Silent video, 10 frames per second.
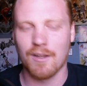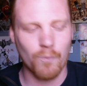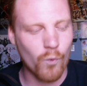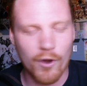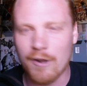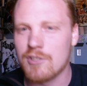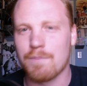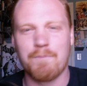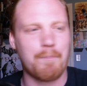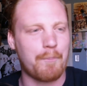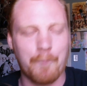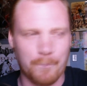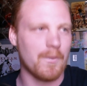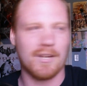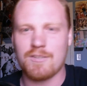The words
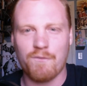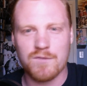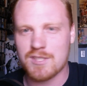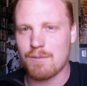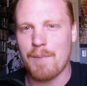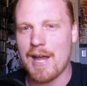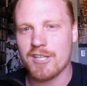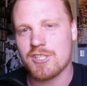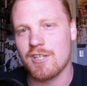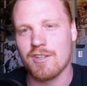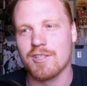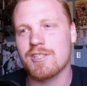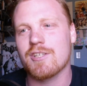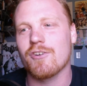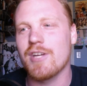like smashed into the
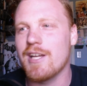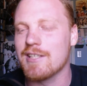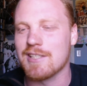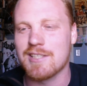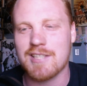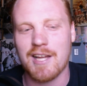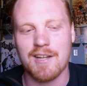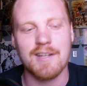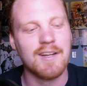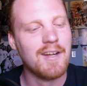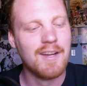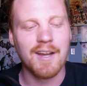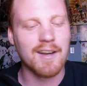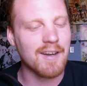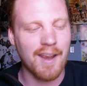screen as he said it,
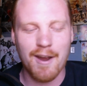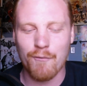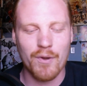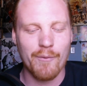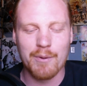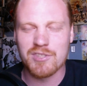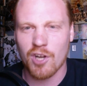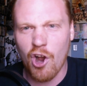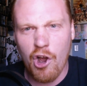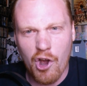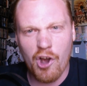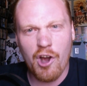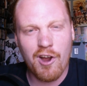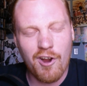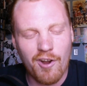and everyone was like,
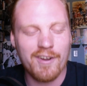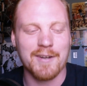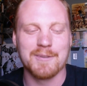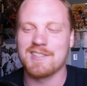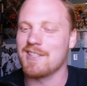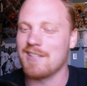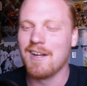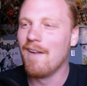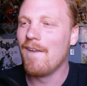"Oh!" And it was like,